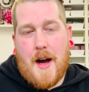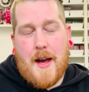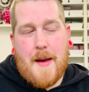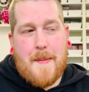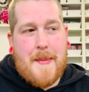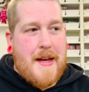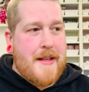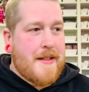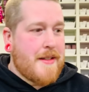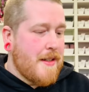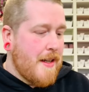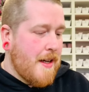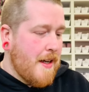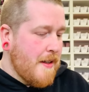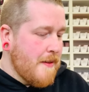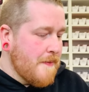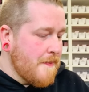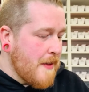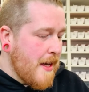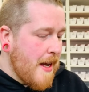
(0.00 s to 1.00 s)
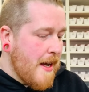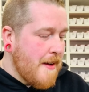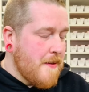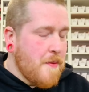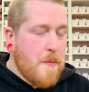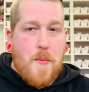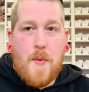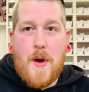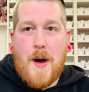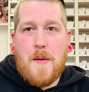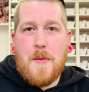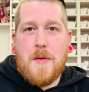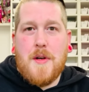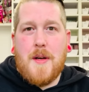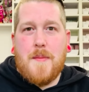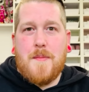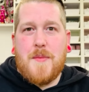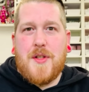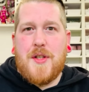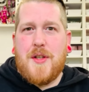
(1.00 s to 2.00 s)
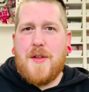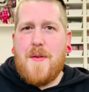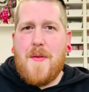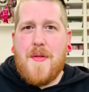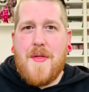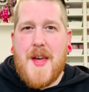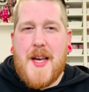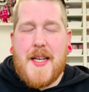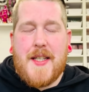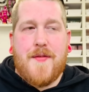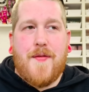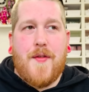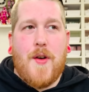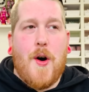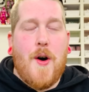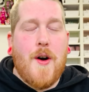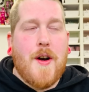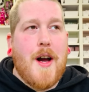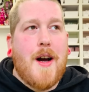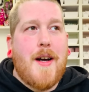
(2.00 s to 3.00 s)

Hi bestie, and welcome to this vlog.